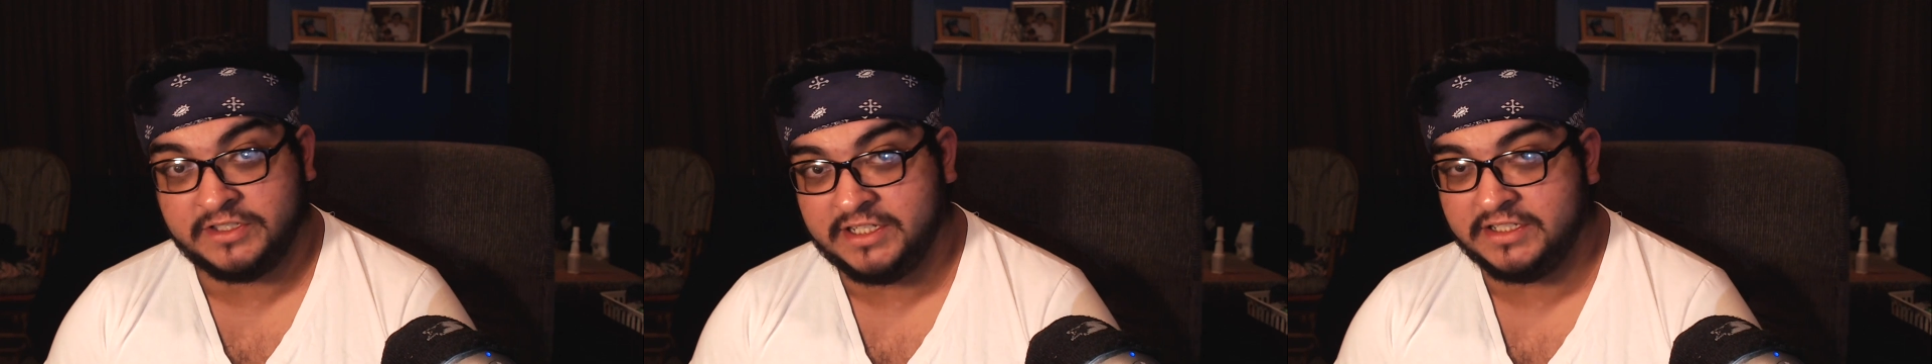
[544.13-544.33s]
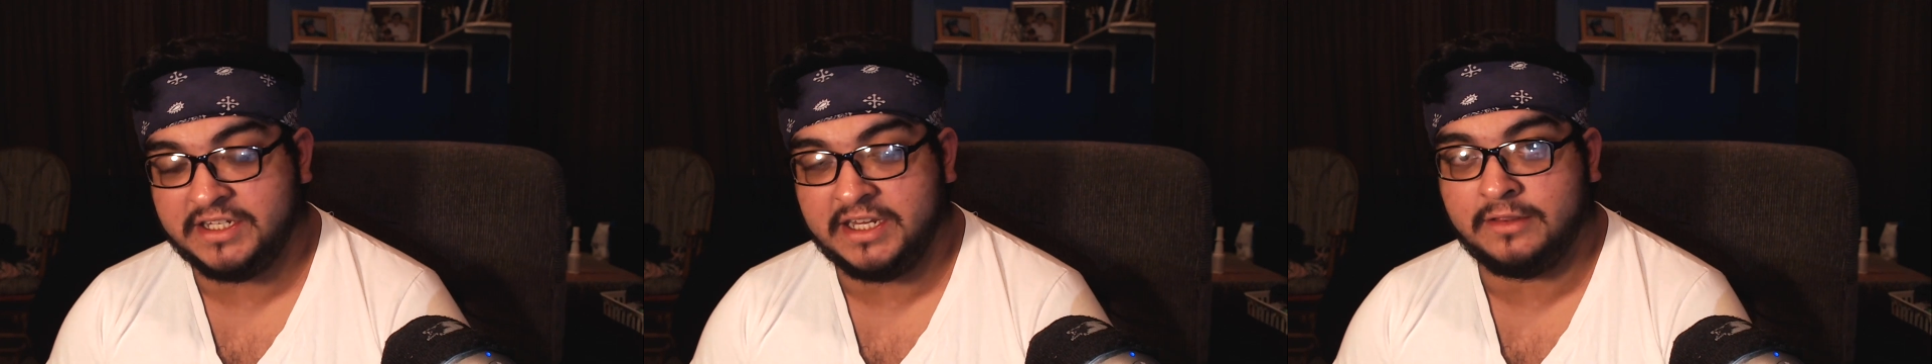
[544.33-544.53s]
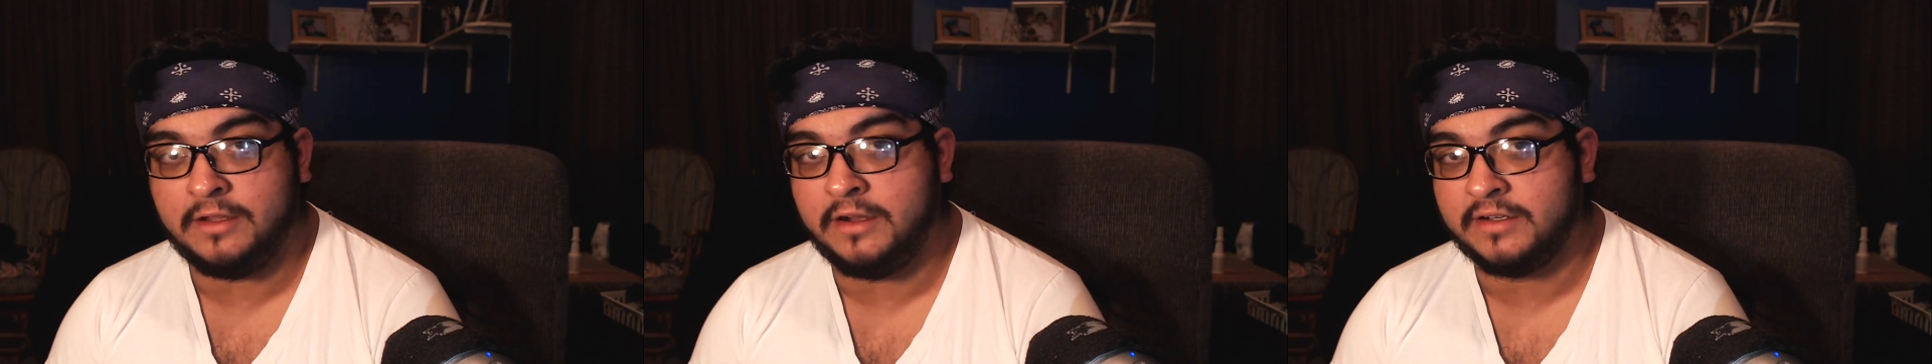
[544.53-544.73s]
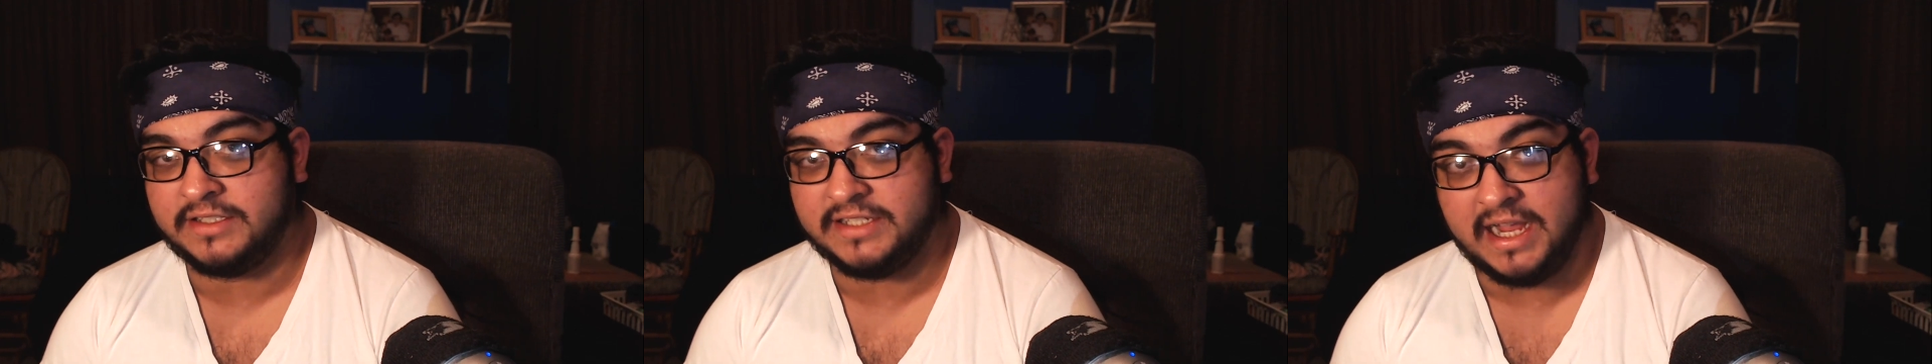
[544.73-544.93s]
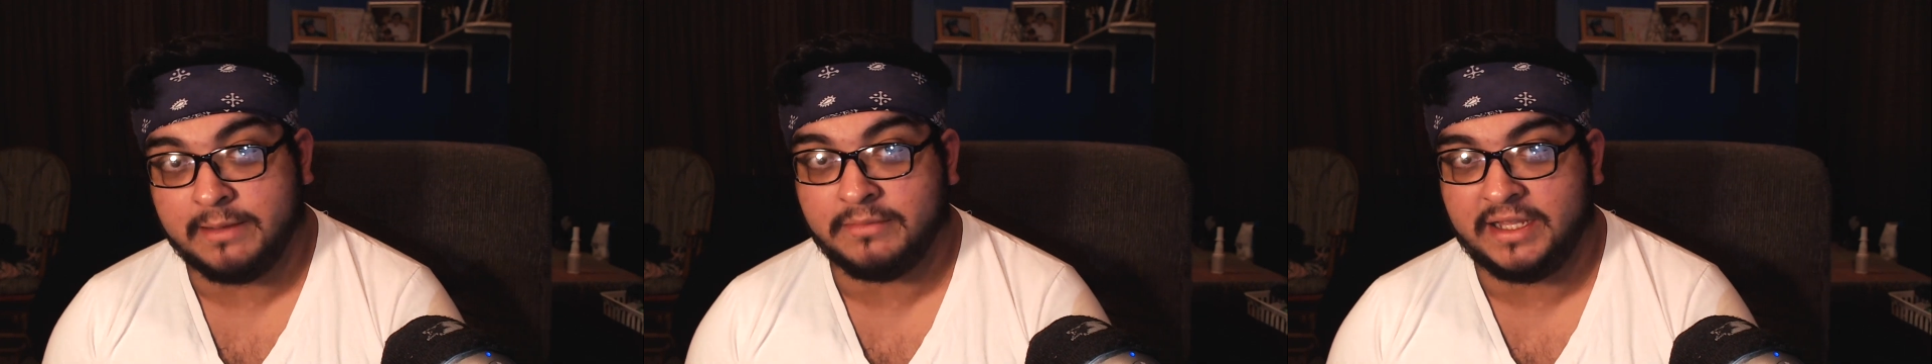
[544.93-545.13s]
such a long
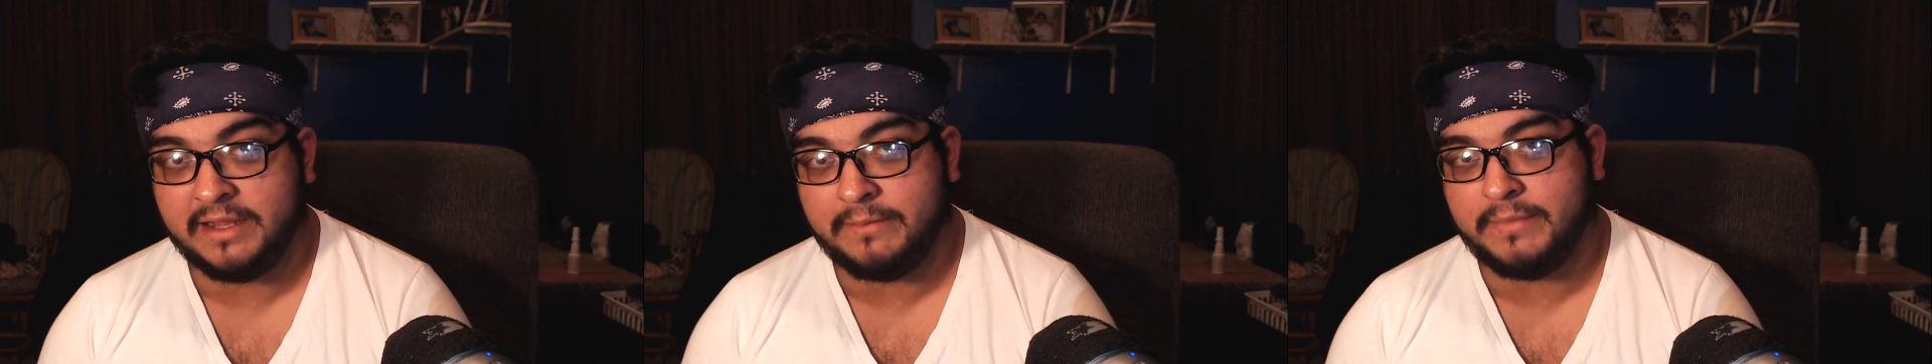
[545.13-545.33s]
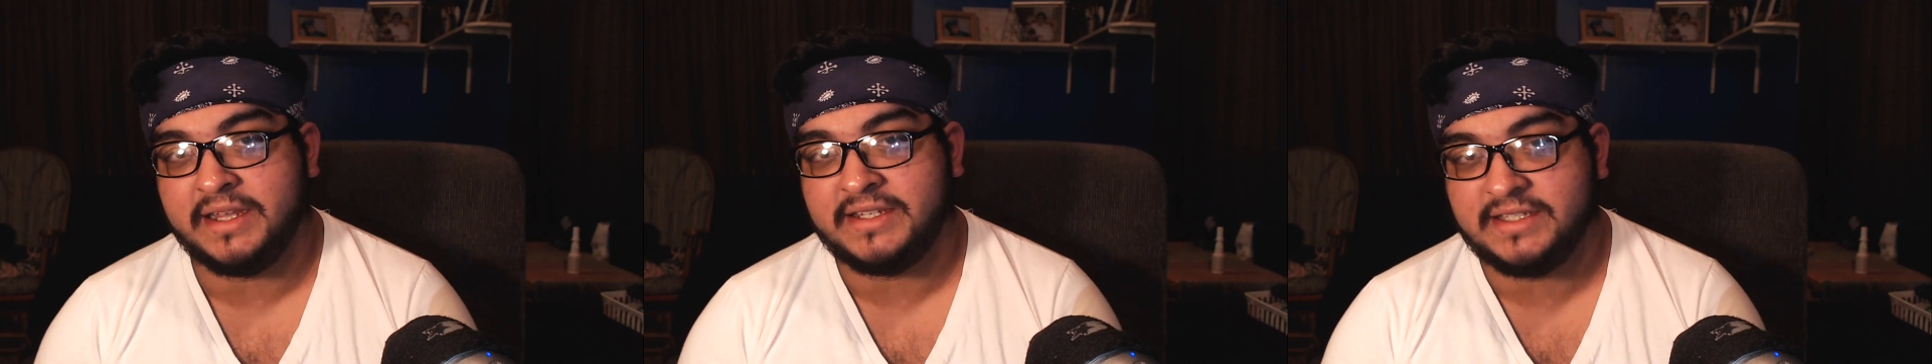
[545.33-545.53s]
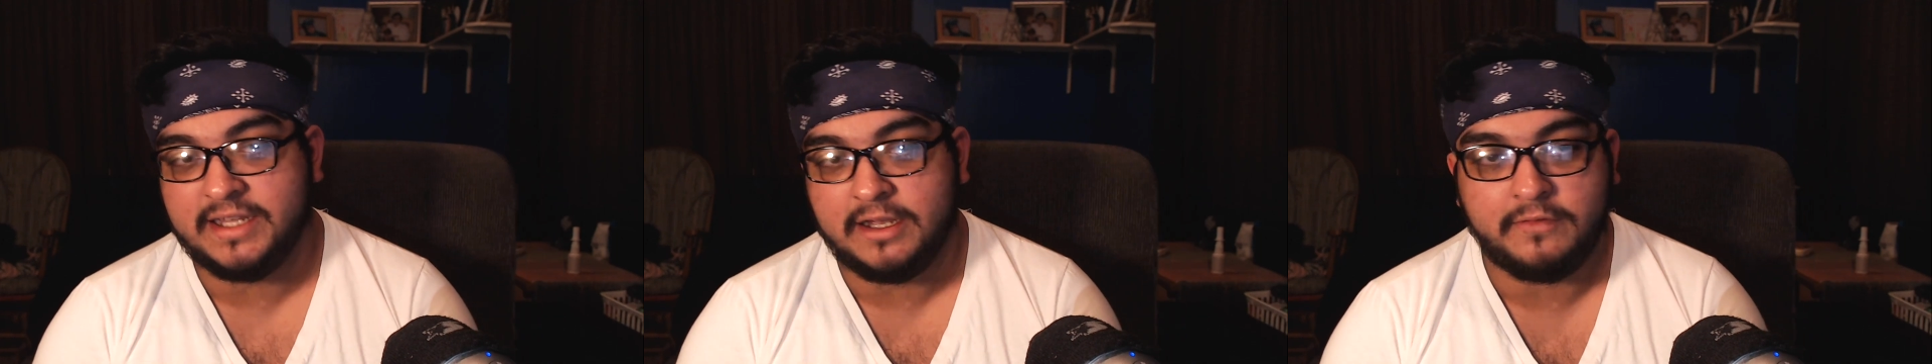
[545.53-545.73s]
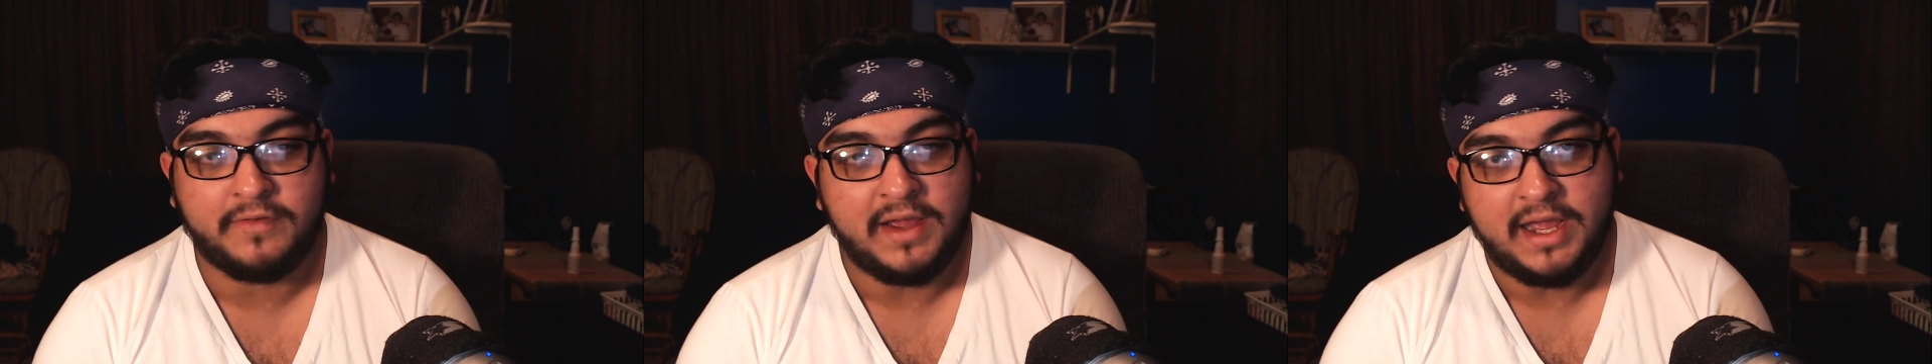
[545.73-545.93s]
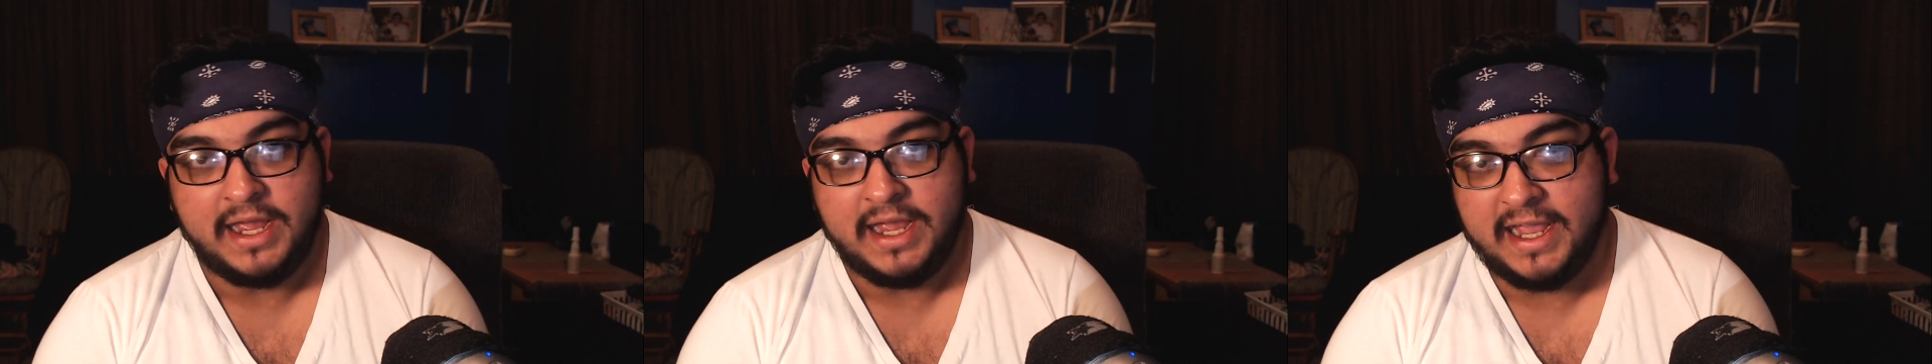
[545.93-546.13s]
time like myself,
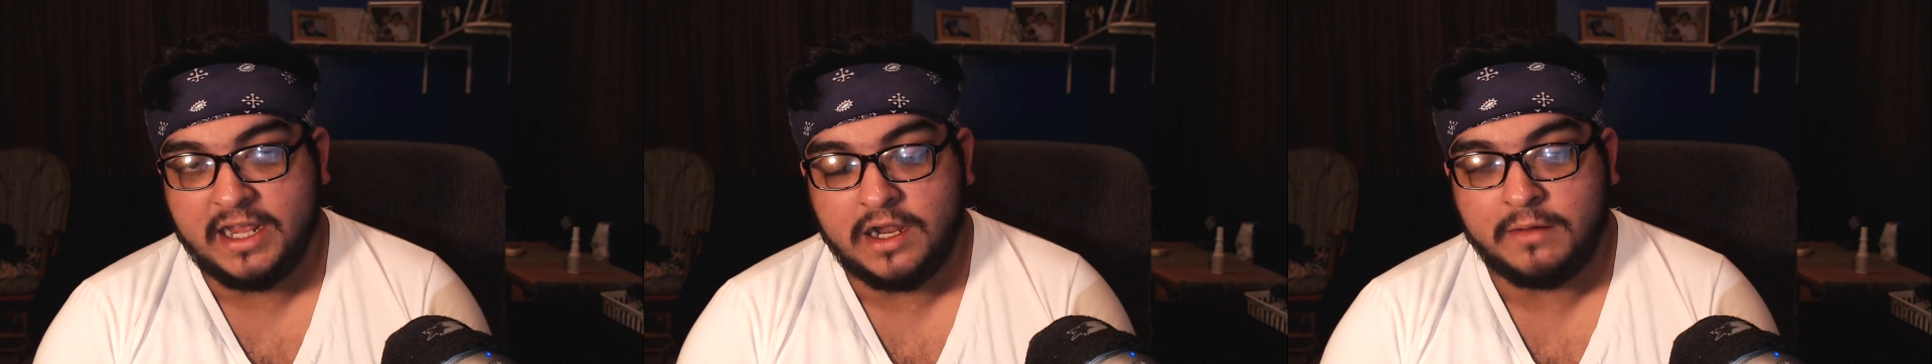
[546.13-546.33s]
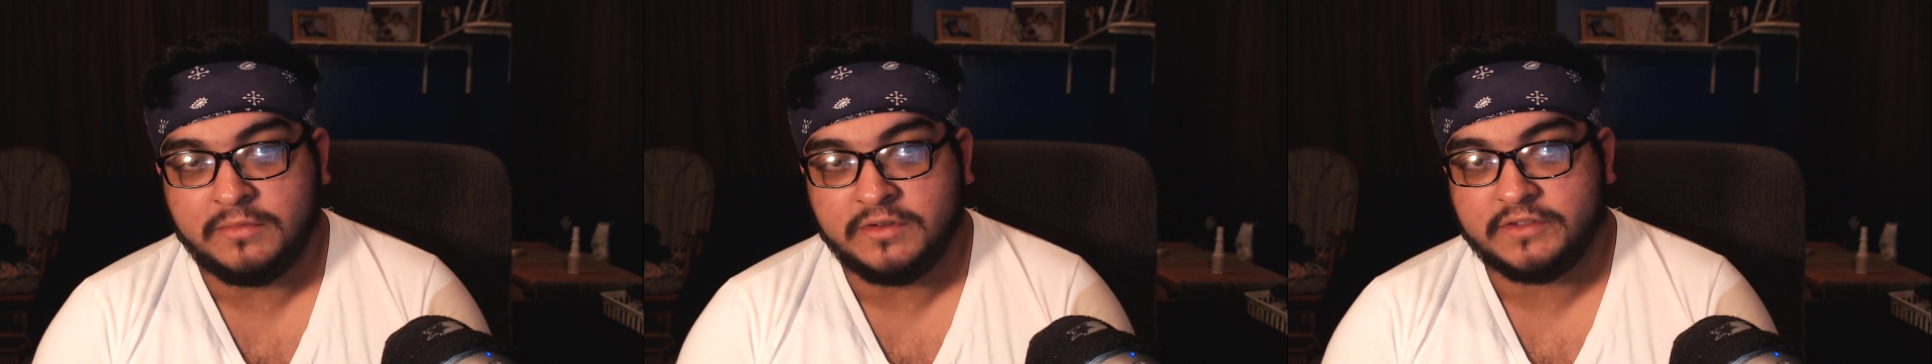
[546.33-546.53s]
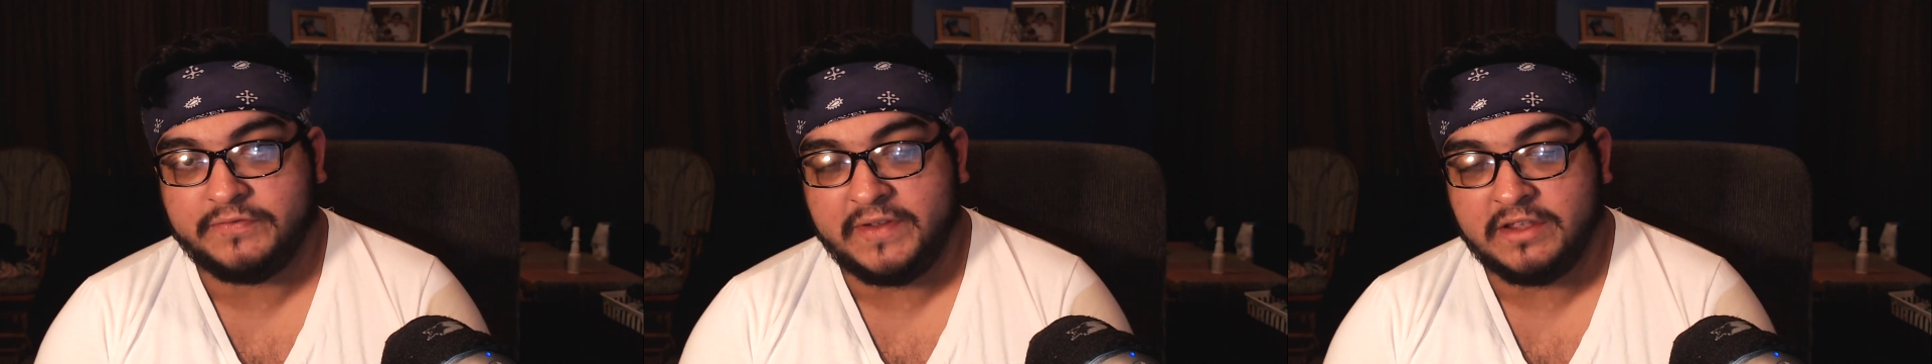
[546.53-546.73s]
it almost